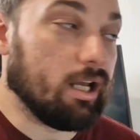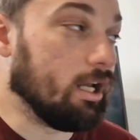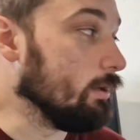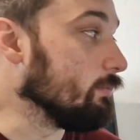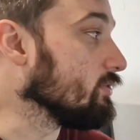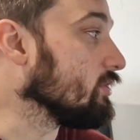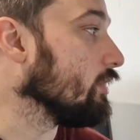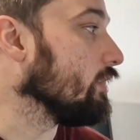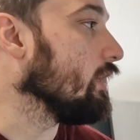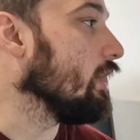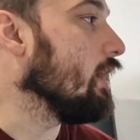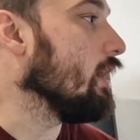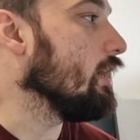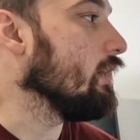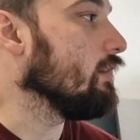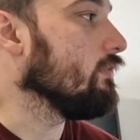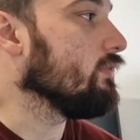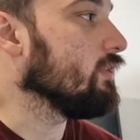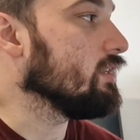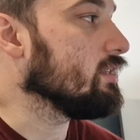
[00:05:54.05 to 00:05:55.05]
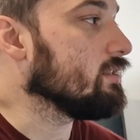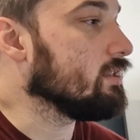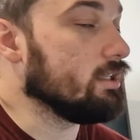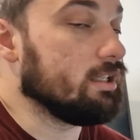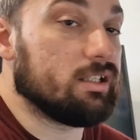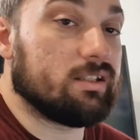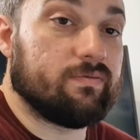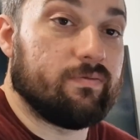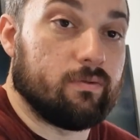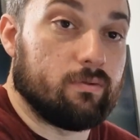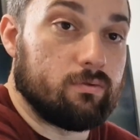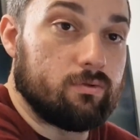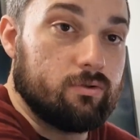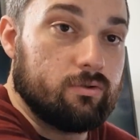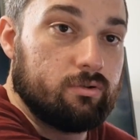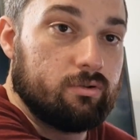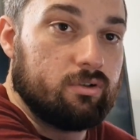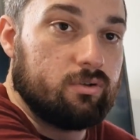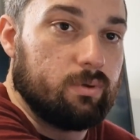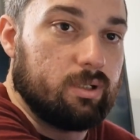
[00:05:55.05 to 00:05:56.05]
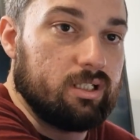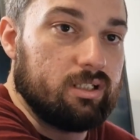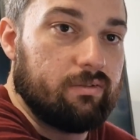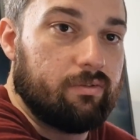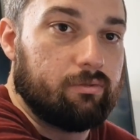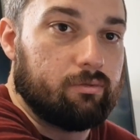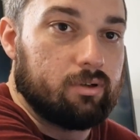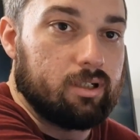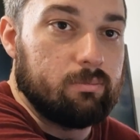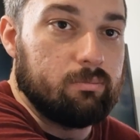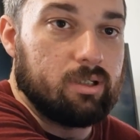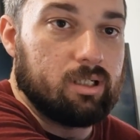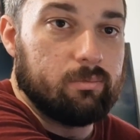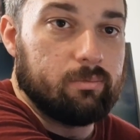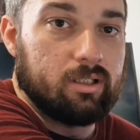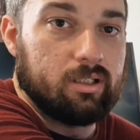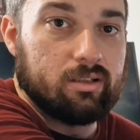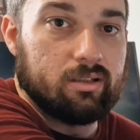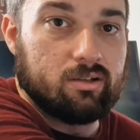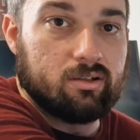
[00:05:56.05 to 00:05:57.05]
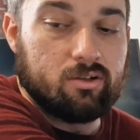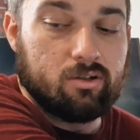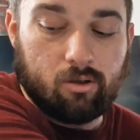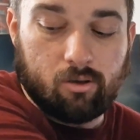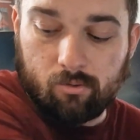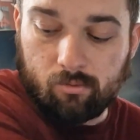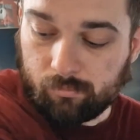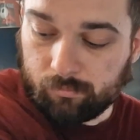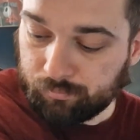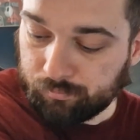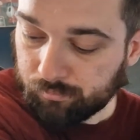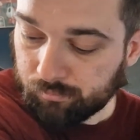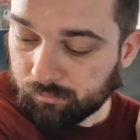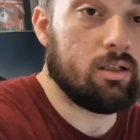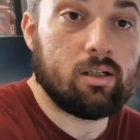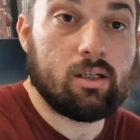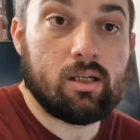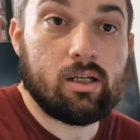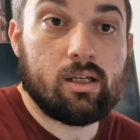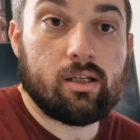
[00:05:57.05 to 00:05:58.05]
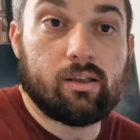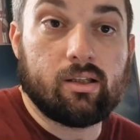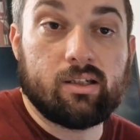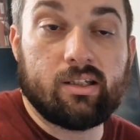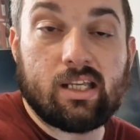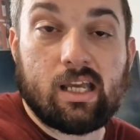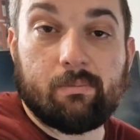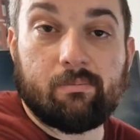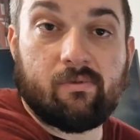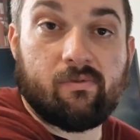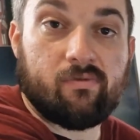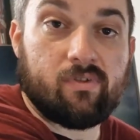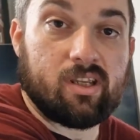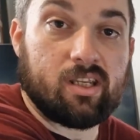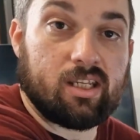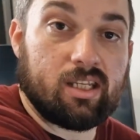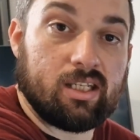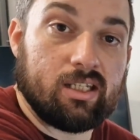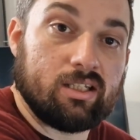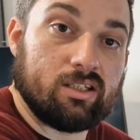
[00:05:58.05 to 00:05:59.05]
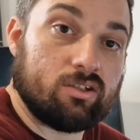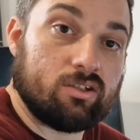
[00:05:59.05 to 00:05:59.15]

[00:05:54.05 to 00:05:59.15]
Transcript: So the height of this is 423 millimeters tall. The depth of it is